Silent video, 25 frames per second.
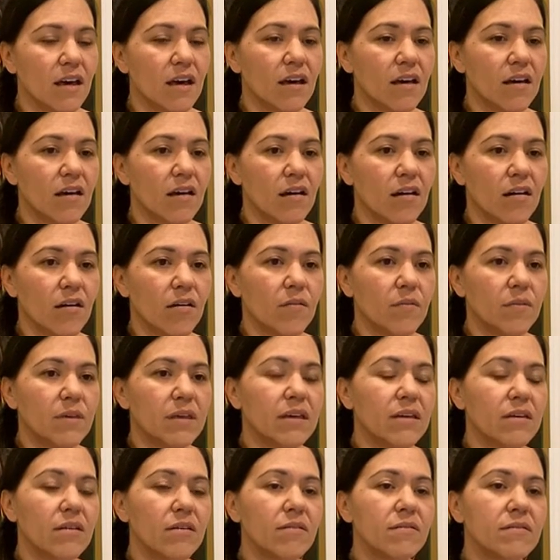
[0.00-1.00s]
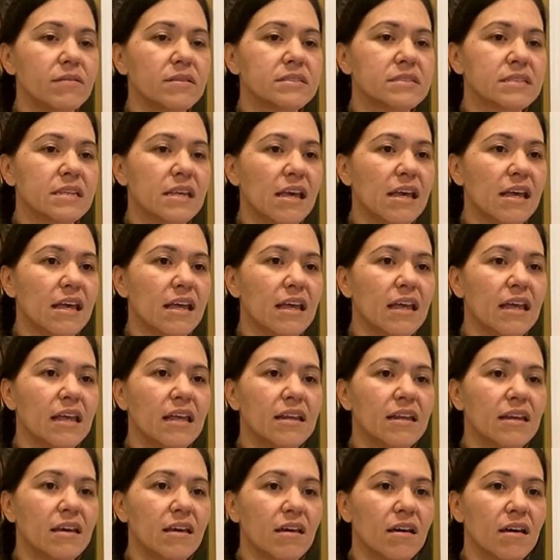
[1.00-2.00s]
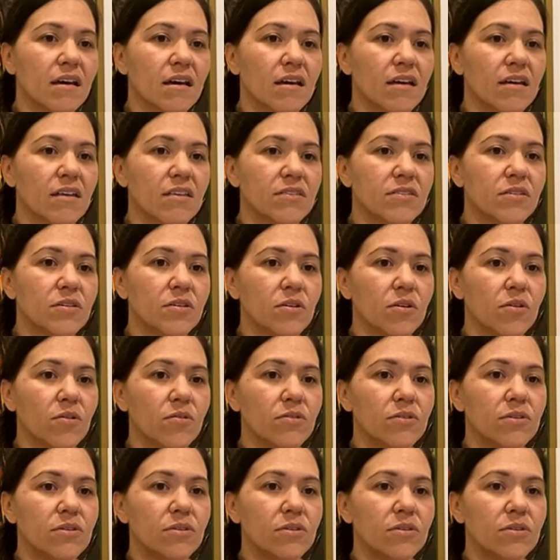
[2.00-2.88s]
Um, he said, uh, you know,